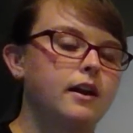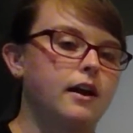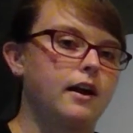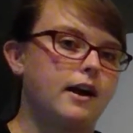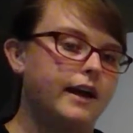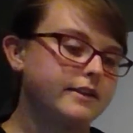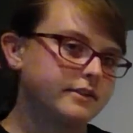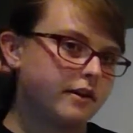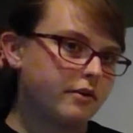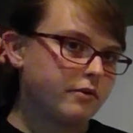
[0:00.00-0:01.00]
And
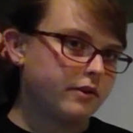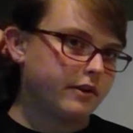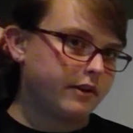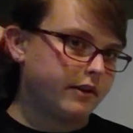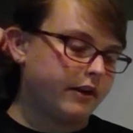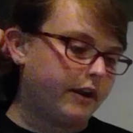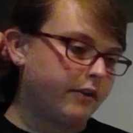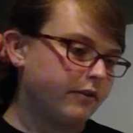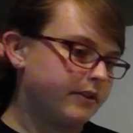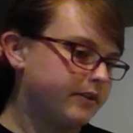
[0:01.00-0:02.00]
so
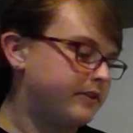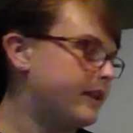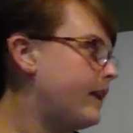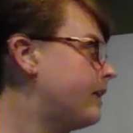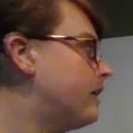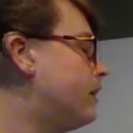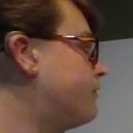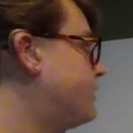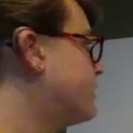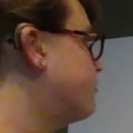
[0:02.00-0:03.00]
instead of just